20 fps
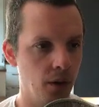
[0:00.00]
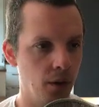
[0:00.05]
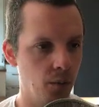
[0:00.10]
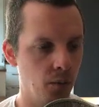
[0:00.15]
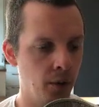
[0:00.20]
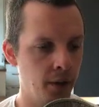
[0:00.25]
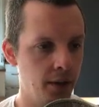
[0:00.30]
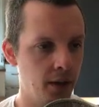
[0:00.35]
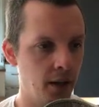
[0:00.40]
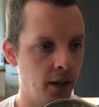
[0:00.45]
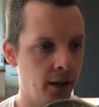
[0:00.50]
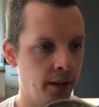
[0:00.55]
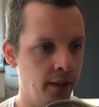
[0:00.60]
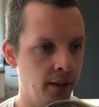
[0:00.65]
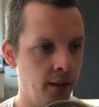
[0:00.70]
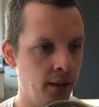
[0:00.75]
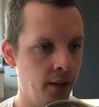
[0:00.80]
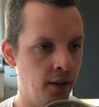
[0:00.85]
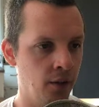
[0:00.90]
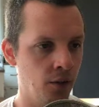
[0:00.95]
what I
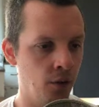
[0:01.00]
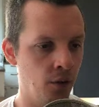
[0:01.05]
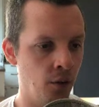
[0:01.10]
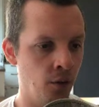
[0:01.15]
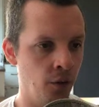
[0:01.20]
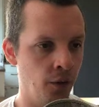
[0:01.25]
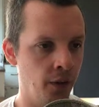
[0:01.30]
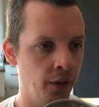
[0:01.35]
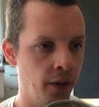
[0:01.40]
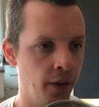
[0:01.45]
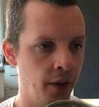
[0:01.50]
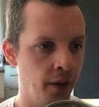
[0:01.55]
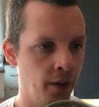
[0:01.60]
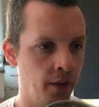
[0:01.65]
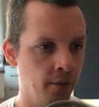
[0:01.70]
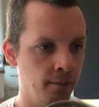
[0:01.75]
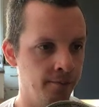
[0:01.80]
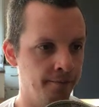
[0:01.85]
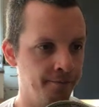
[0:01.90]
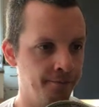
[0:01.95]
did on
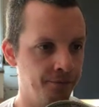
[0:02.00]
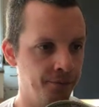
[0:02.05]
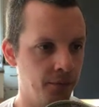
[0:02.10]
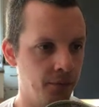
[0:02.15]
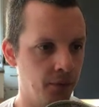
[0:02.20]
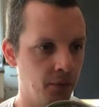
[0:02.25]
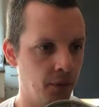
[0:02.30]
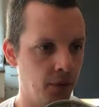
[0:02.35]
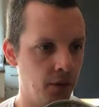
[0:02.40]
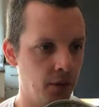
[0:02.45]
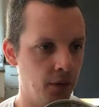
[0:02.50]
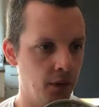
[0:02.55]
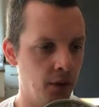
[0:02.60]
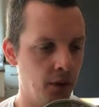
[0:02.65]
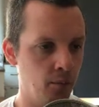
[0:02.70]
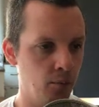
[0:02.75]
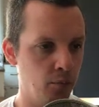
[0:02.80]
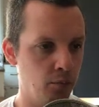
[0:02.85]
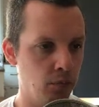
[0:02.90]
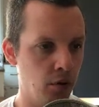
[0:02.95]
the, let's
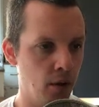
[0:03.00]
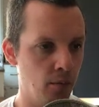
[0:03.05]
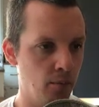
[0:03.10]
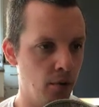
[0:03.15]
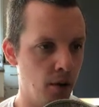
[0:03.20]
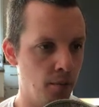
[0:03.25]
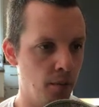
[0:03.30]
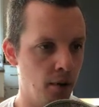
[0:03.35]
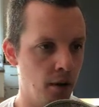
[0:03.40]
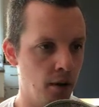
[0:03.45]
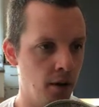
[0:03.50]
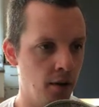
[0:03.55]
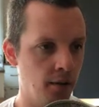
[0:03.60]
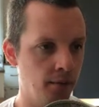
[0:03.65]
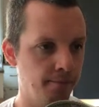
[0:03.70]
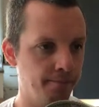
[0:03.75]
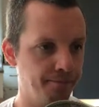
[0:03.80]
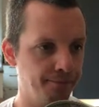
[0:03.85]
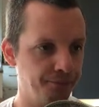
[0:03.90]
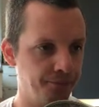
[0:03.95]
see, blah, blah, blah,
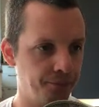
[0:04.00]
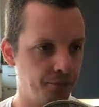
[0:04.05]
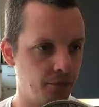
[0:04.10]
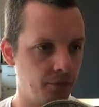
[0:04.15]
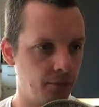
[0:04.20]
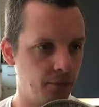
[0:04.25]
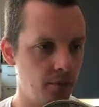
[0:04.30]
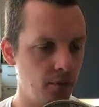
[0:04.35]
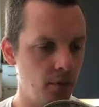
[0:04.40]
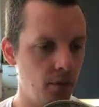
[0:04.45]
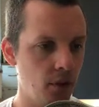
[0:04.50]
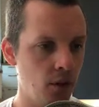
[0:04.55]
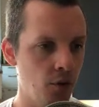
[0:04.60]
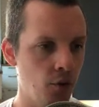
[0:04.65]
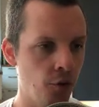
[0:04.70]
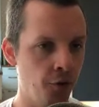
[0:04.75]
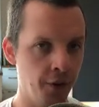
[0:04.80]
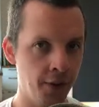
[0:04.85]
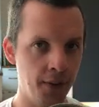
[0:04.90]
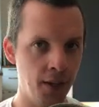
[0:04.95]

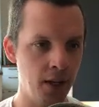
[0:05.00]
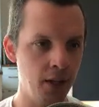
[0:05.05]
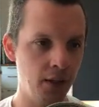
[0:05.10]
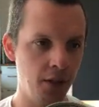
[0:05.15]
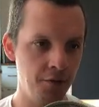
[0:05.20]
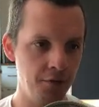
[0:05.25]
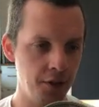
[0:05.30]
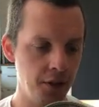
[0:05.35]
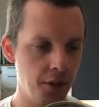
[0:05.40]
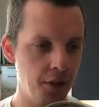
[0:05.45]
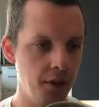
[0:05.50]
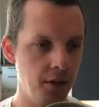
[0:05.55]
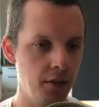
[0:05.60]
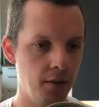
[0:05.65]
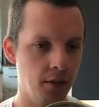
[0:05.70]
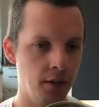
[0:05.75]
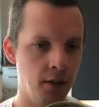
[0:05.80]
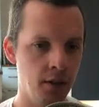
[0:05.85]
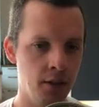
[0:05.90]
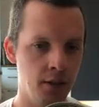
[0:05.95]
on the native
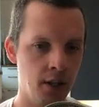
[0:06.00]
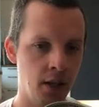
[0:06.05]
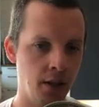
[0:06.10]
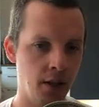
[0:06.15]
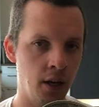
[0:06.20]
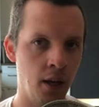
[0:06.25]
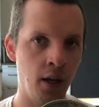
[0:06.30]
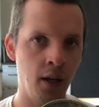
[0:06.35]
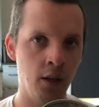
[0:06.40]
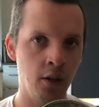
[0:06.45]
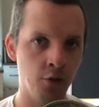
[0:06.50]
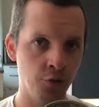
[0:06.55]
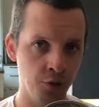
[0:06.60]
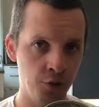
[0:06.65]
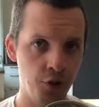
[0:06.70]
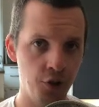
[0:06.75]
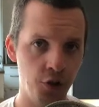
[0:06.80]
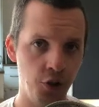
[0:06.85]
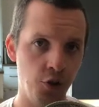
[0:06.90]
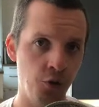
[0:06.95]
side is that I
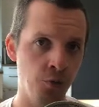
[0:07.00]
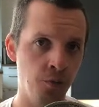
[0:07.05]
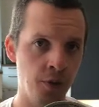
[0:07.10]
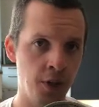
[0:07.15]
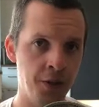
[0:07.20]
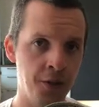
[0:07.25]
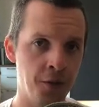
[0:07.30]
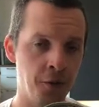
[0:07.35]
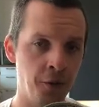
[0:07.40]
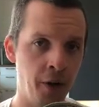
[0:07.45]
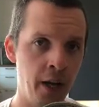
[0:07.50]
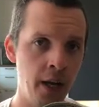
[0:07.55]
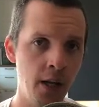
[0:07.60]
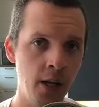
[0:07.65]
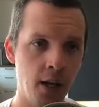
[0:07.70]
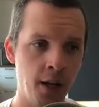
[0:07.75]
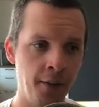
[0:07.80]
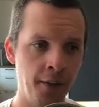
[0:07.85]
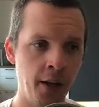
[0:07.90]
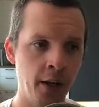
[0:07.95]
consume this
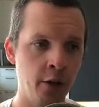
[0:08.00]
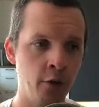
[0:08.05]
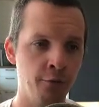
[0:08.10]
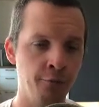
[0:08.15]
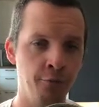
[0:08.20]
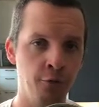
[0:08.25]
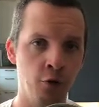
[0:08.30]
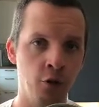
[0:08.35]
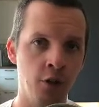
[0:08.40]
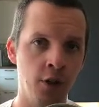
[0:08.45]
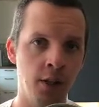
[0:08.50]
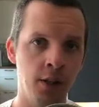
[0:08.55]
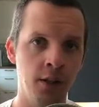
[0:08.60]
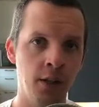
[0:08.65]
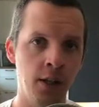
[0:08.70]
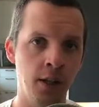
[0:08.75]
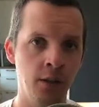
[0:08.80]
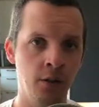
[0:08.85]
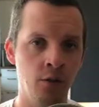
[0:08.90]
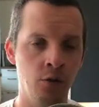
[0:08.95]
array and I convert it
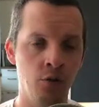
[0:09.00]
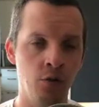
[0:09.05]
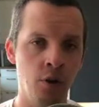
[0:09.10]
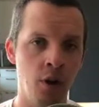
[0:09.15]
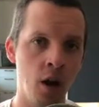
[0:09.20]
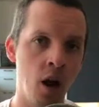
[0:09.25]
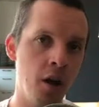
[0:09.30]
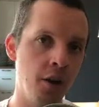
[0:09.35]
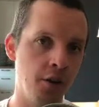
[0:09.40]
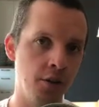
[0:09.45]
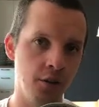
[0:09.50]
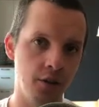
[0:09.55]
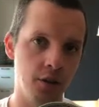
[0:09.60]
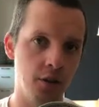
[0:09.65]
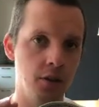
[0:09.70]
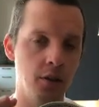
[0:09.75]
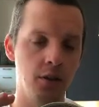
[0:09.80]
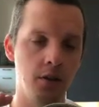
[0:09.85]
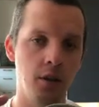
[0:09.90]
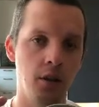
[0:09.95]
into
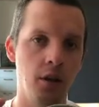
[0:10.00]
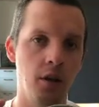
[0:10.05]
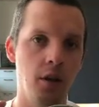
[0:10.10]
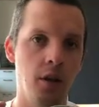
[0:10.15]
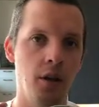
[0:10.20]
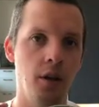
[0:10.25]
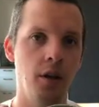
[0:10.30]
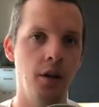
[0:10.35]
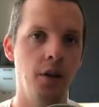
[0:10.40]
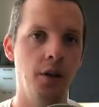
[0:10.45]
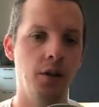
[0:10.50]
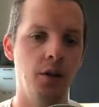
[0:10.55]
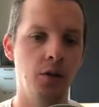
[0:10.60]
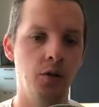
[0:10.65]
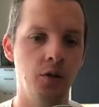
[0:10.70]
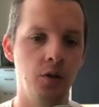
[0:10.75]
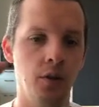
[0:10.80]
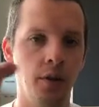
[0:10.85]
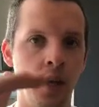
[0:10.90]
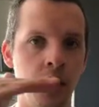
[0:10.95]
lines.
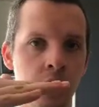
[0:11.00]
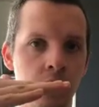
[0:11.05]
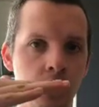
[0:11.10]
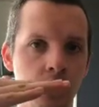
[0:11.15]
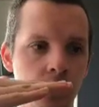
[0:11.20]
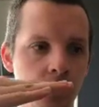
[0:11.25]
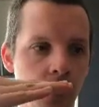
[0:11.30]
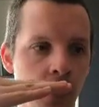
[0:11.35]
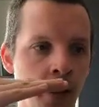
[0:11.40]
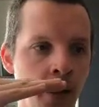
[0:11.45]
So that